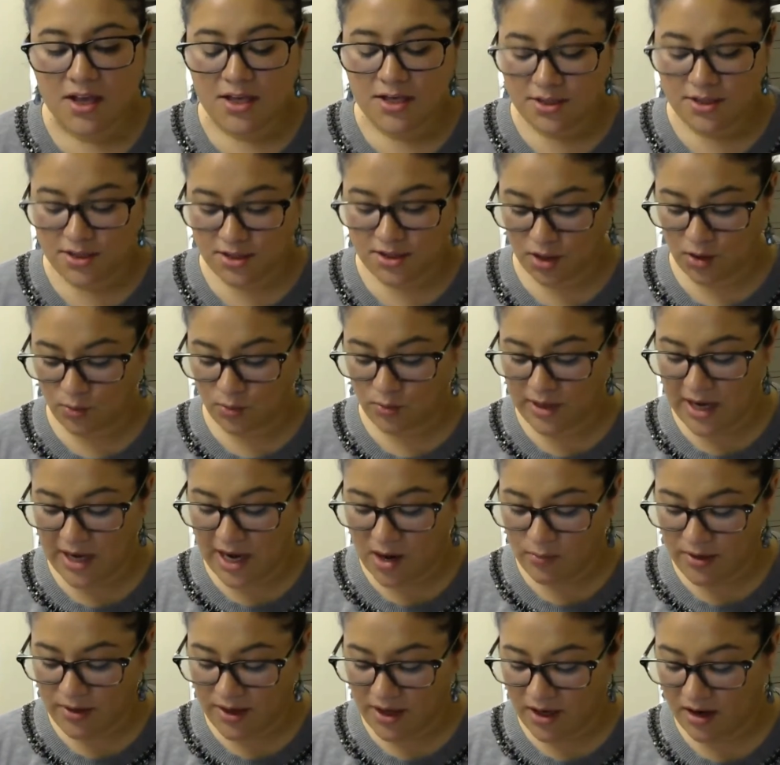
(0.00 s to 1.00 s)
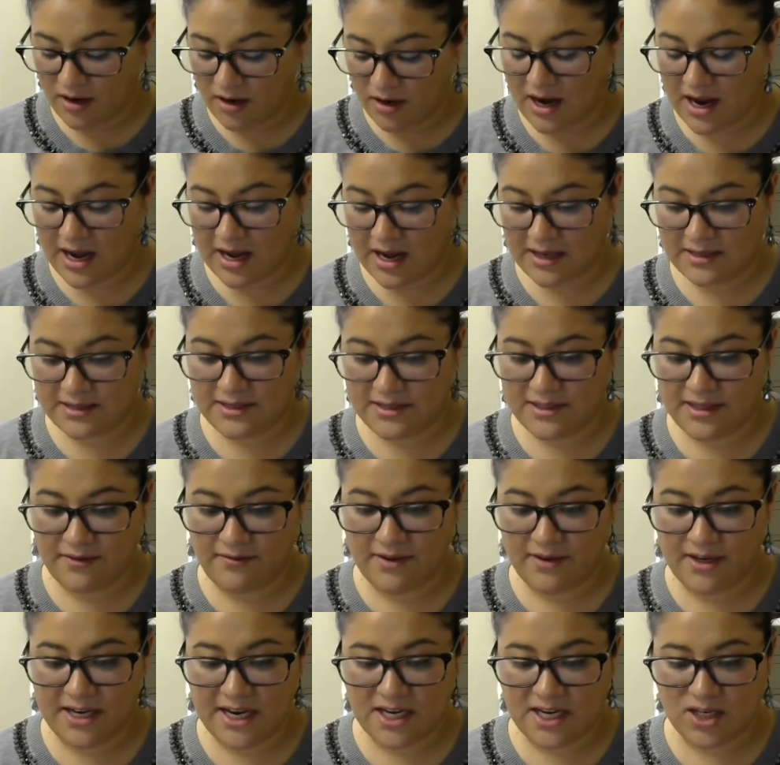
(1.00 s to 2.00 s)
So now we are on
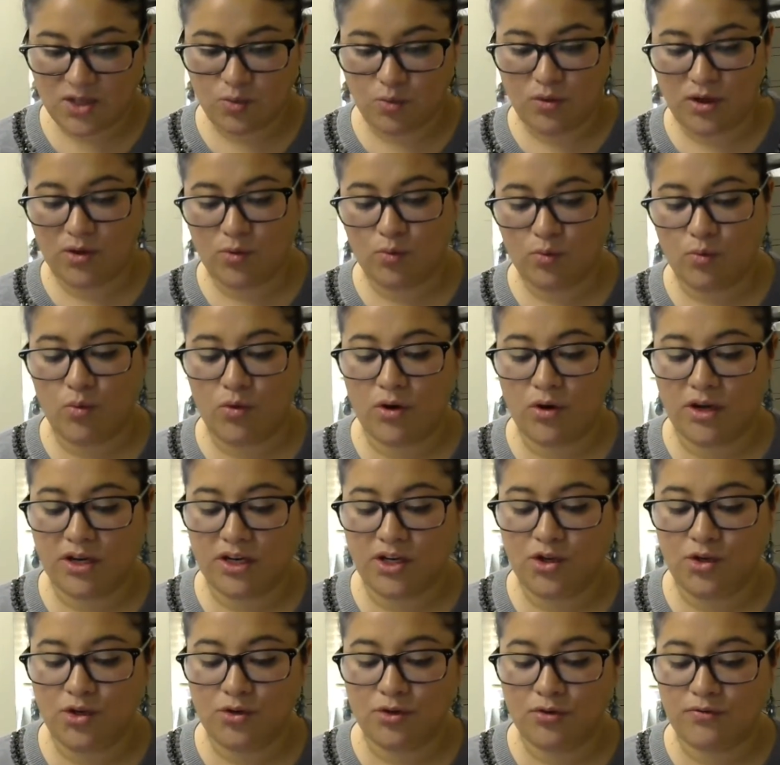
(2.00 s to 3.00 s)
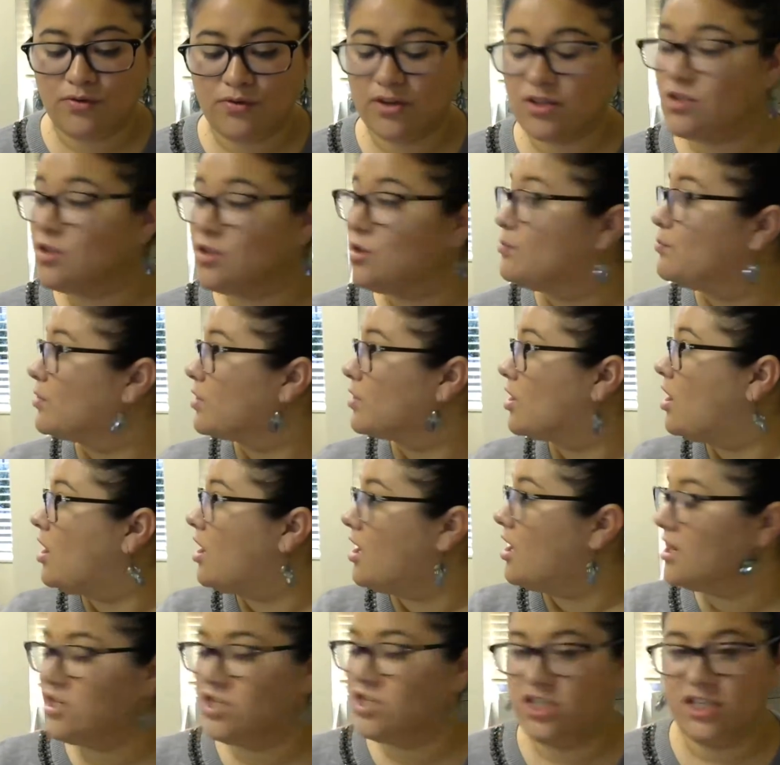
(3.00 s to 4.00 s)
7-11, Universal
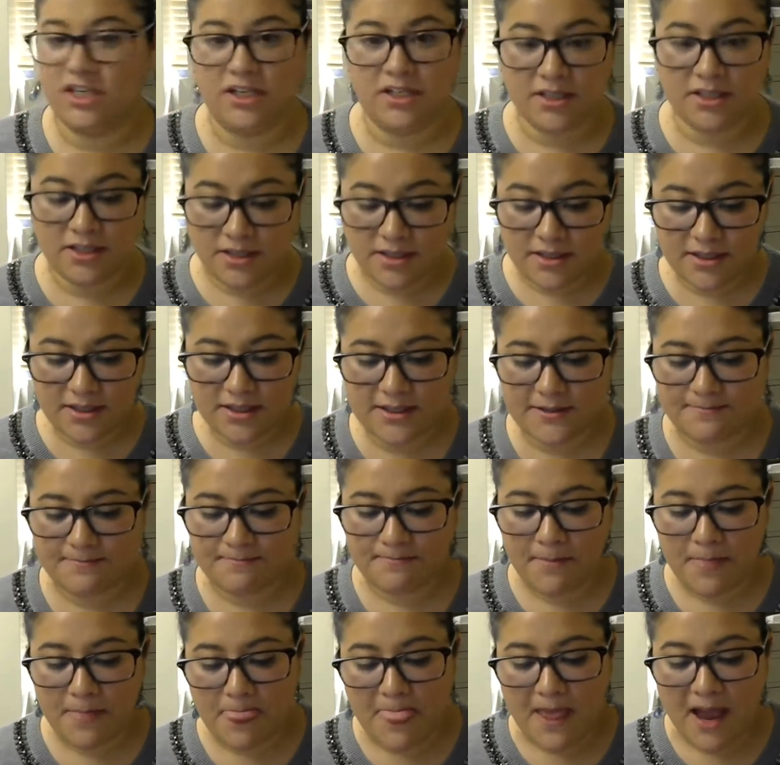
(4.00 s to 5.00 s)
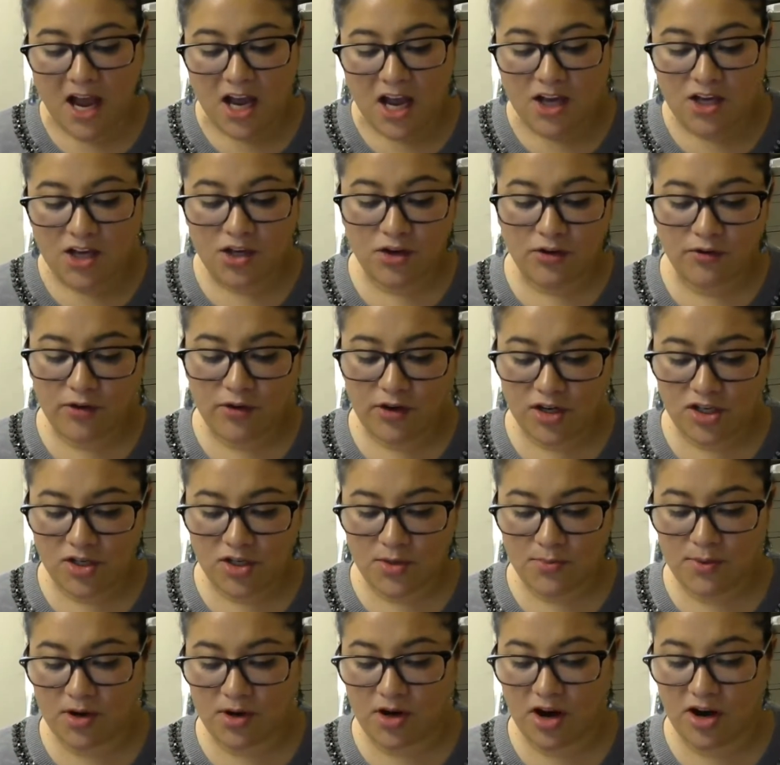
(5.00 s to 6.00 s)
Precautions. Universal
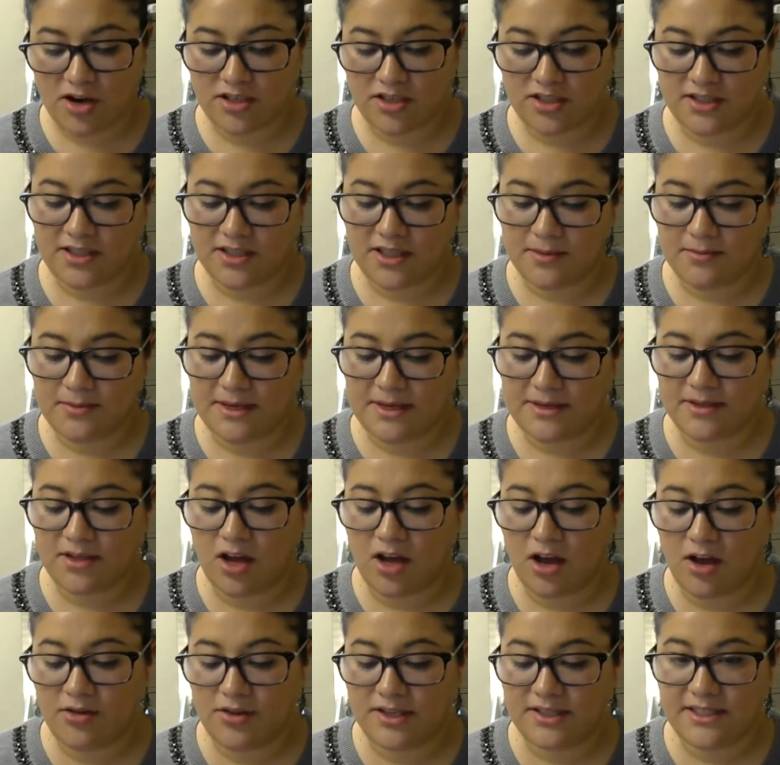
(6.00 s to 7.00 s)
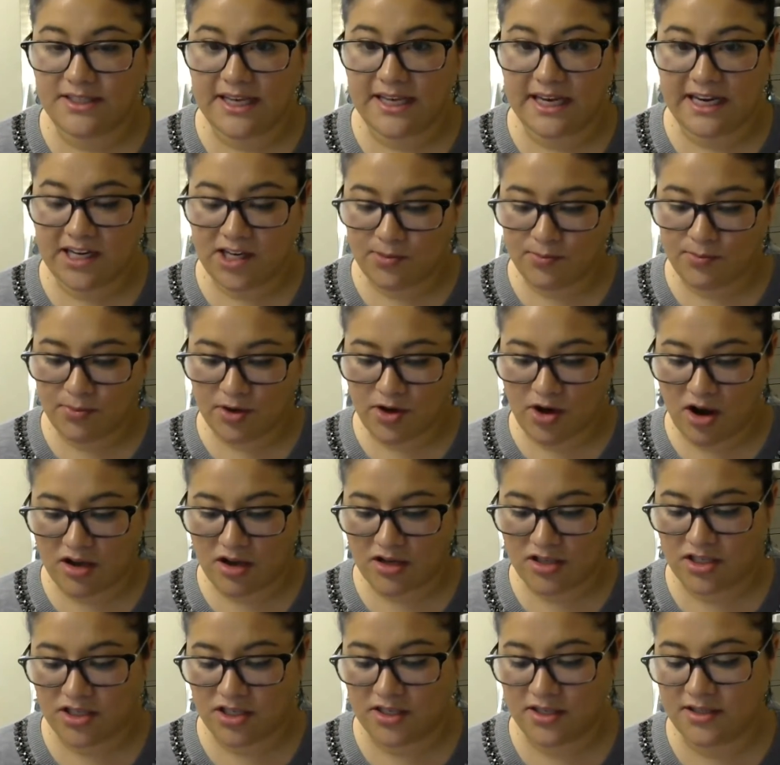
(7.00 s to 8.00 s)
precautions, sometimes called the standard
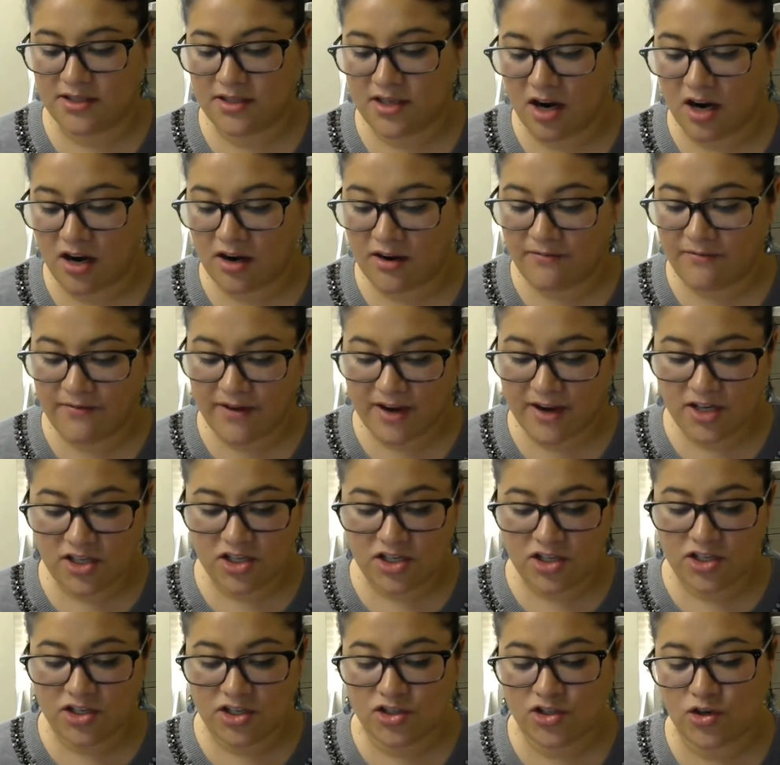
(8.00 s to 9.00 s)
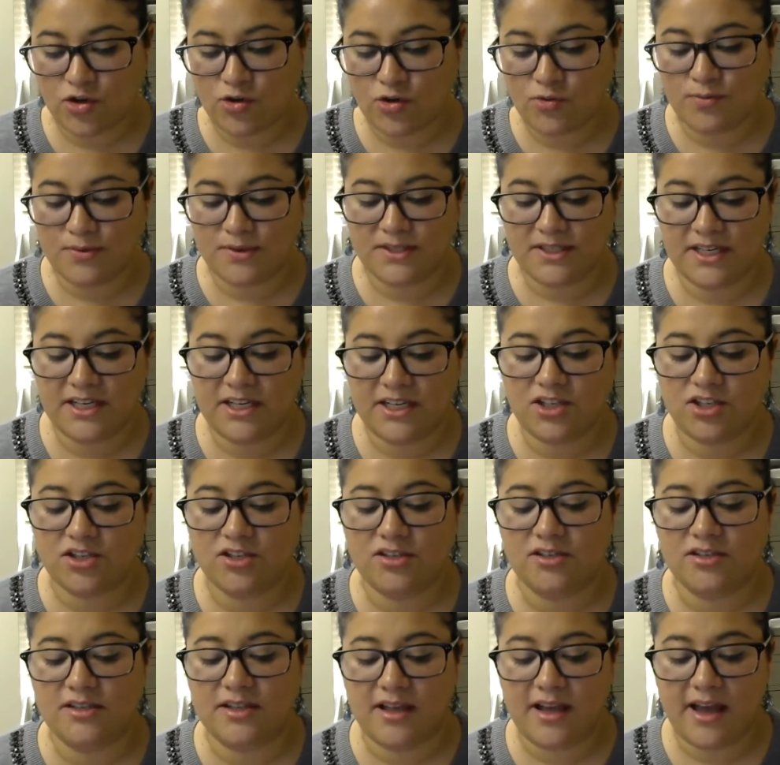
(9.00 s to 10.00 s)
precautions, are infection control
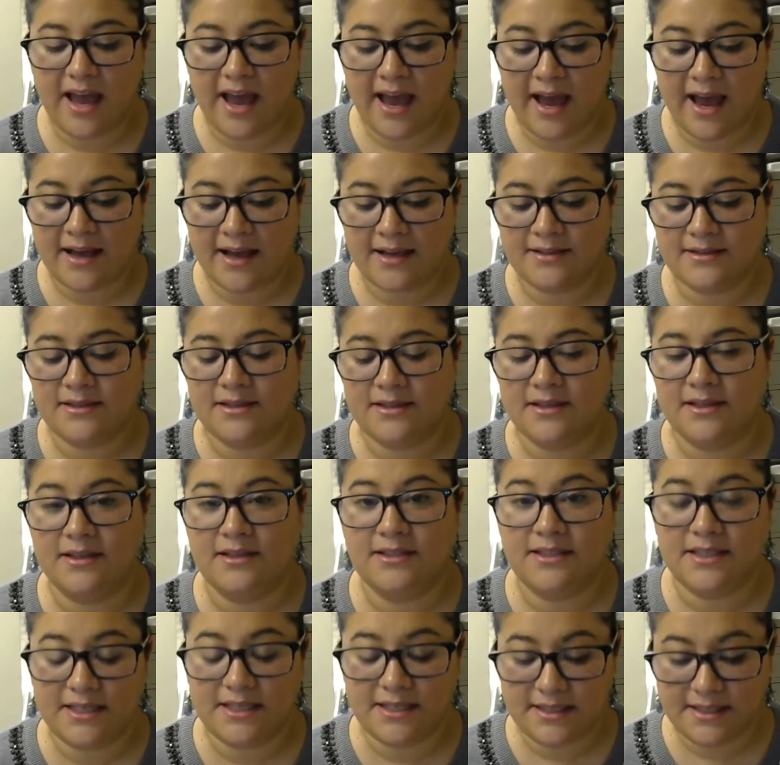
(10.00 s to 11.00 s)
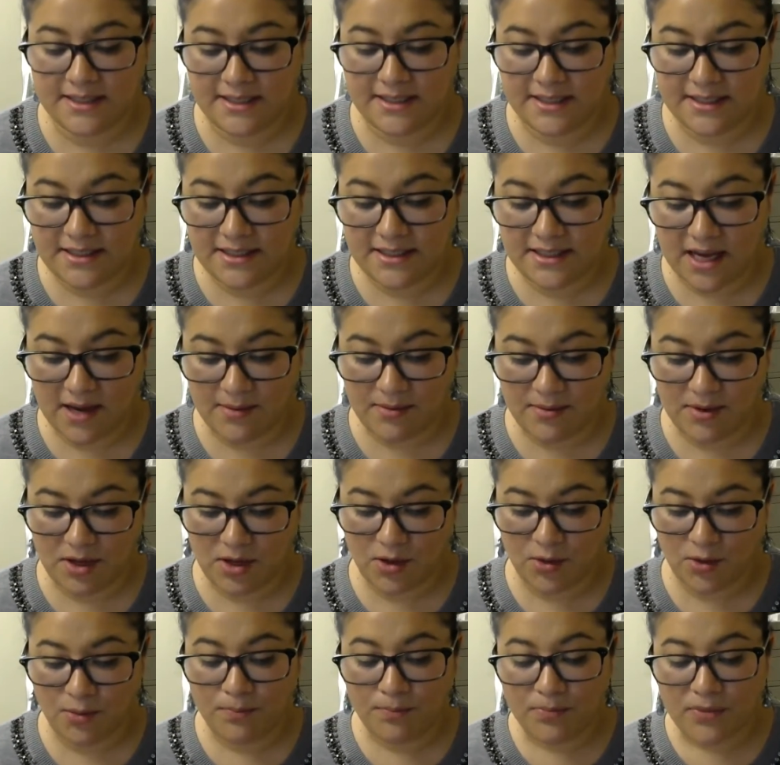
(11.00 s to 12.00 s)
procedures as the
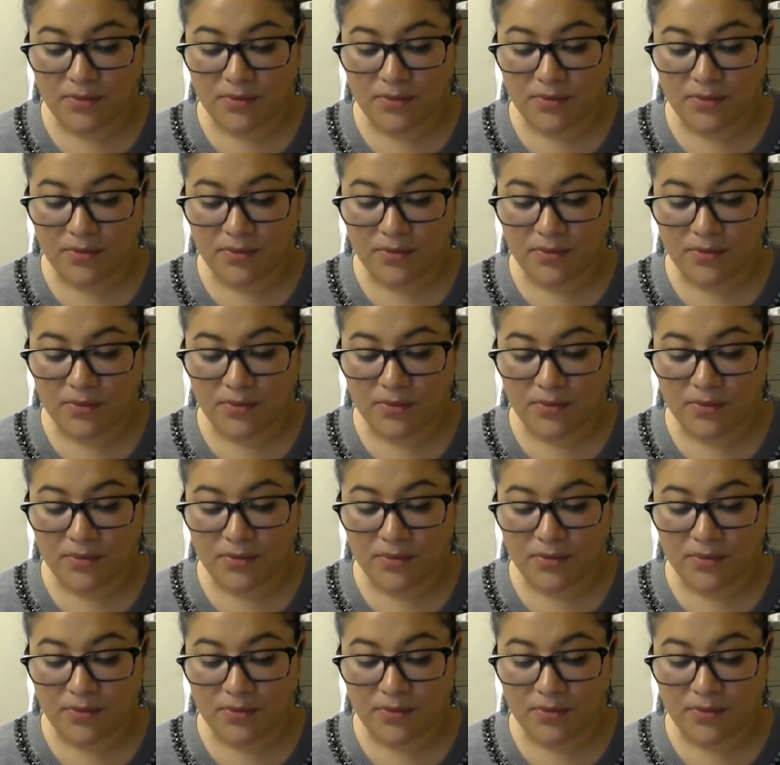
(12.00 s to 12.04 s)
DCW.